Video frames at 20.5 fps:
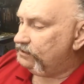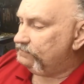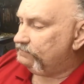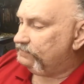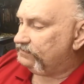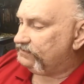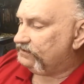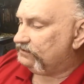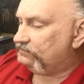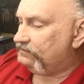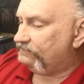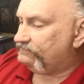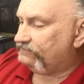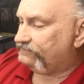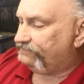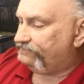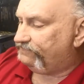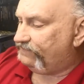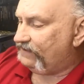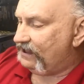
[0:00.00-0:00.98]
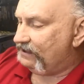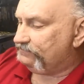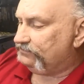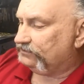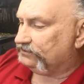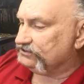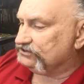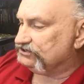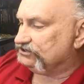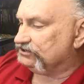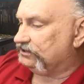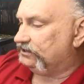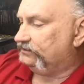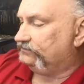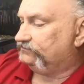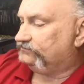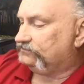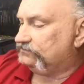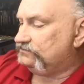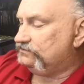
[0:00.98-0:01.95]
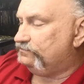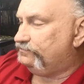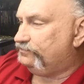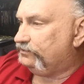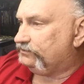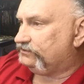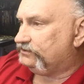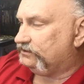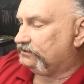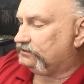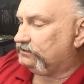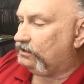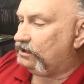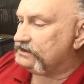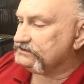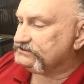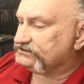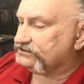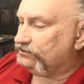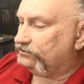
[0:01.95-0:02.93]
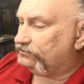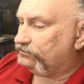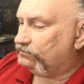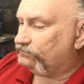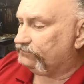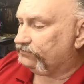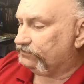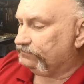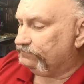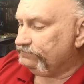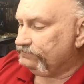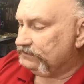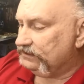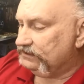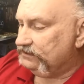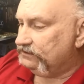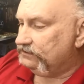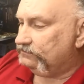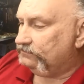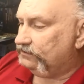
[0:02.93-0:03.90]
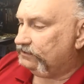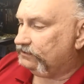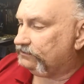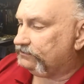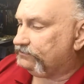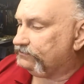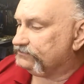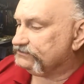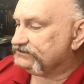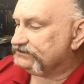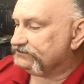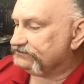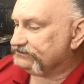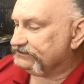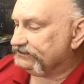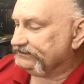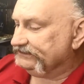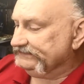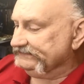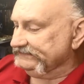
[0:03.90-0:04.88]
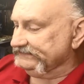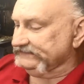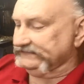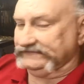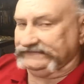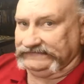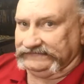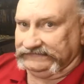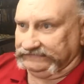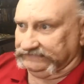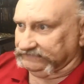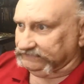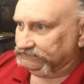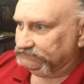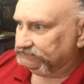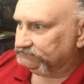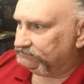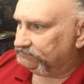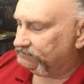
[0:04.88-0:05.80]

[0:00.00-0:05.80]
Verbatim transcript: but they don't have a fabulous shine. So you put the gloss coat over them. Well, of course there's a there's